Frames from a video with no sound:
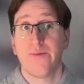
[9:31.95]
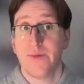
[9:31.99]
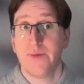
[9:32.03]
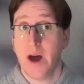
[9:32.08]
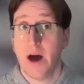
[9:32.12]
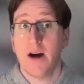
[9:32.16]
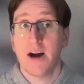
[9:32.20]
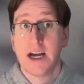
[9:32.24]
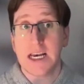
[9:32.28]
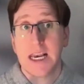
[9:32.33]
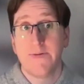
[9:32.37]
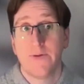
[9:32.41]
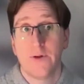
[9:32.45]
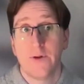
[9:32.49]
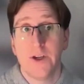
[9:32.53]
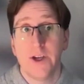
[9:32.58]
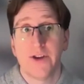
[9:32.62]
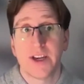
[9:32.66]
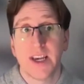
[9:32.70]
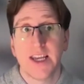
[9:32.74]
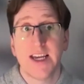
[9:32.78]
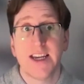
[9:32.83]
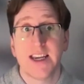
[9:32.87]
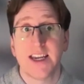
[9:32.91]
high level
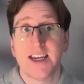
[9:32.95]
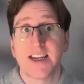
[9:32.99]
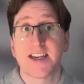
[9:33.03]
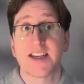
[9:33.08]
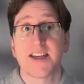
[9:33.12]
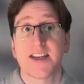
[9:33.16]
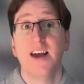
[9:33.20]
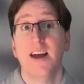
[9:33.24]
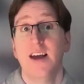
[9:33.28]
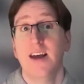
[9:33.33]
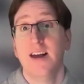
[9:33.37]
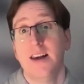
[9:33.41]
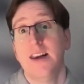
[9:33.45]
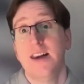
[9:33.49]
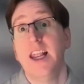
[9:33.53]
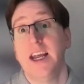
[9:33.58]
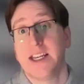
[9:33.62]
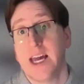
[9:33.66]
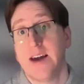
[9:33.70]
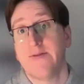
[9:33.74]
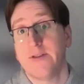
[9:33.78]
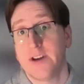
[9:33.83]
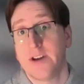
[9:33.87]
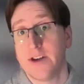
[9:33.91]
user need is
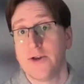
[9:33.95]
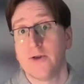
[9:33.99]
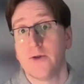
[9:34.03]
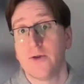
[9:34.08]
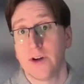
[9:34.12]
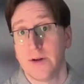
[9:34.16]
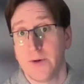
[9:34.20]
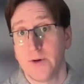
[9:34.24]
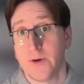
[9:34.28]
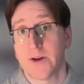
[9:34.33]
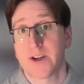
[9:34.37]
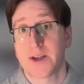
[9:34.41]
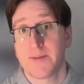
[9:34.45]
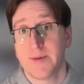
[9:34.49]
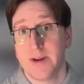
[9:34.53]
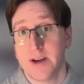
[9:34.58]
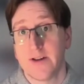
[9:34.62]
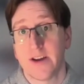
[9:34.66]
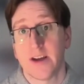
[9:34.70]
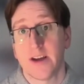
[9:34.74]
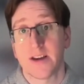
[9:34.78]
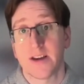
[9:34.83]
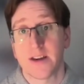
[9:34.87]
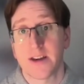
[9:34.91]
let's have an enjoyable
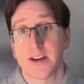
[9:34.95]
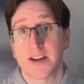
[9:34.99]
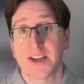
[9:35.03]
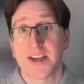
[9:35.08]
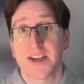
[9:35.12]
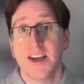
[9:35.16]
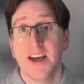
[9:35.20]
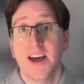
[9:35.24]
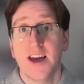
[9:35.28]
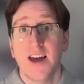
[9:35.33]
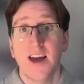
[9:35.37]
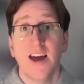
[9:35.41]
experience.